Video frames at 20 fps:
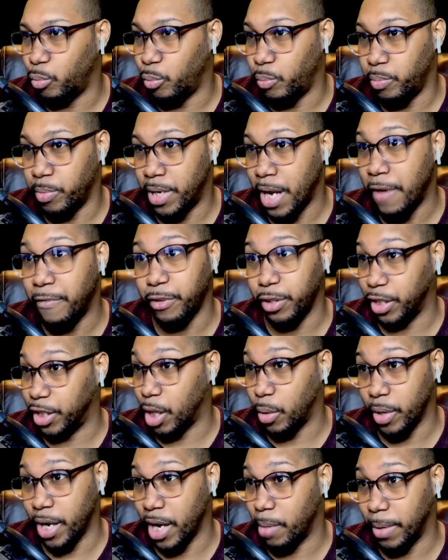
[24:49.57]
Definitely don't
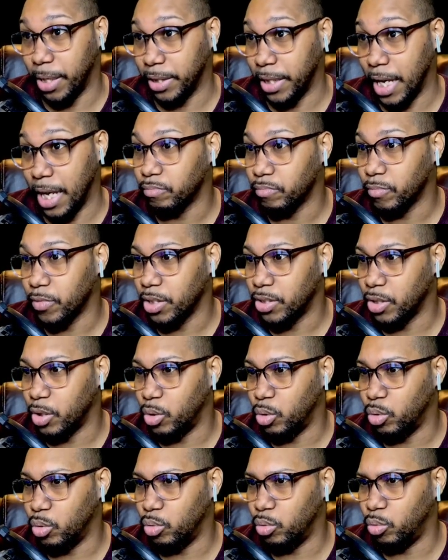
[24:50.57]
care about that. So
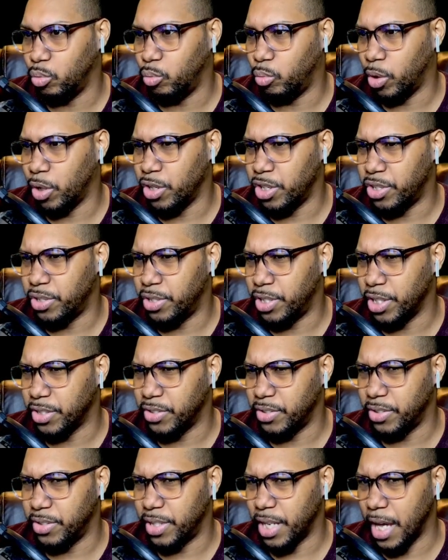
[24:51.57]
we're
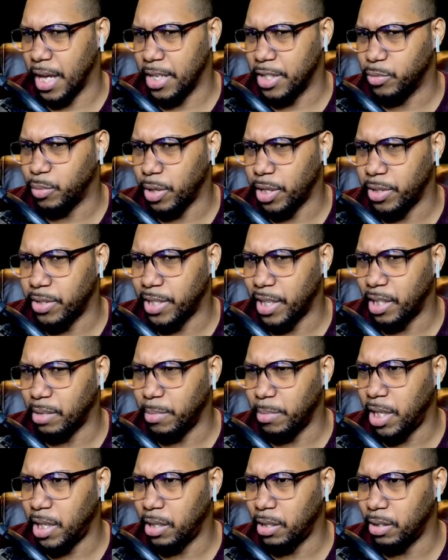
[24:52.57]
just dead is what you're telling me
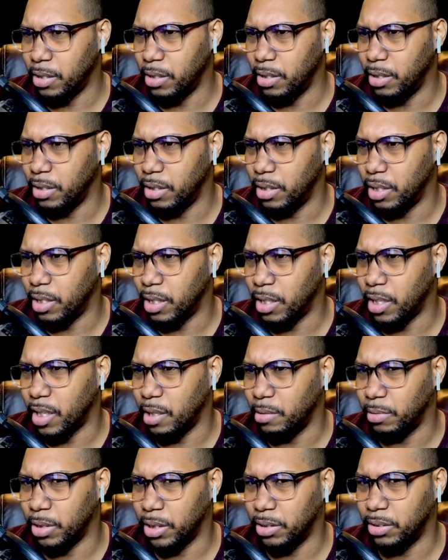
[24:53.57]
here? All right,
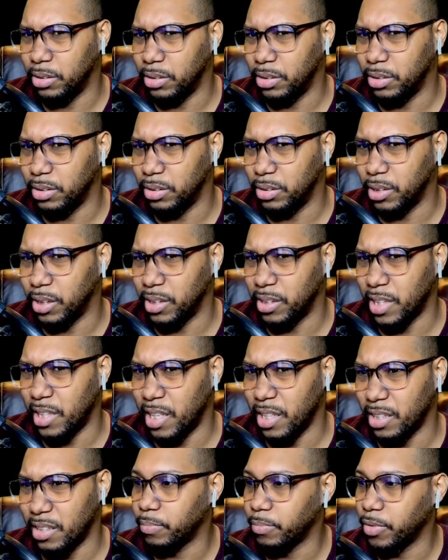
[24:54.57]
well, let's
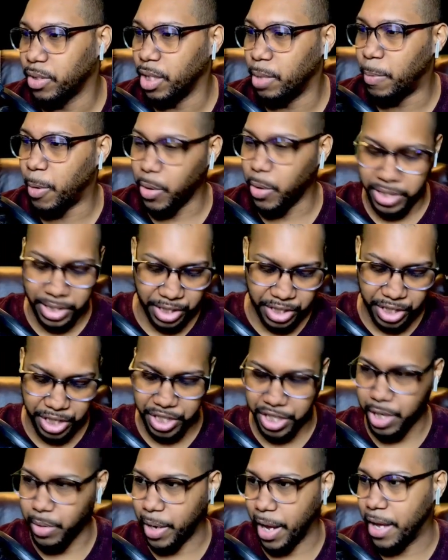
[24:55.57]
attack. Opponent said GG.
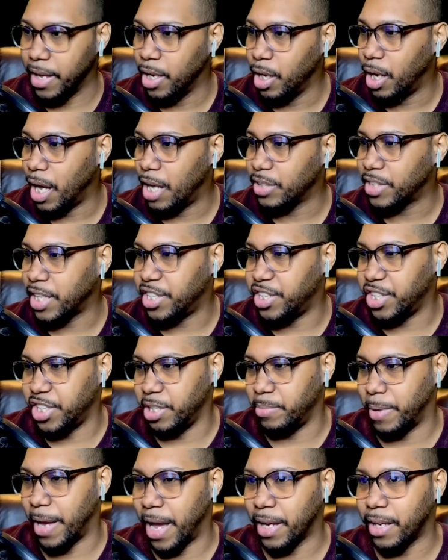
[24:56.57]
Okay, I'll say GG
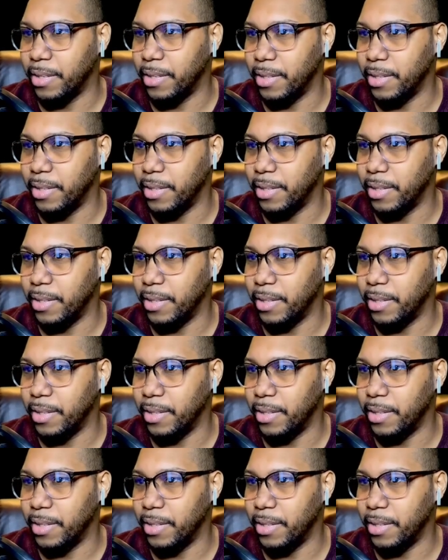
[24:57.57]
back.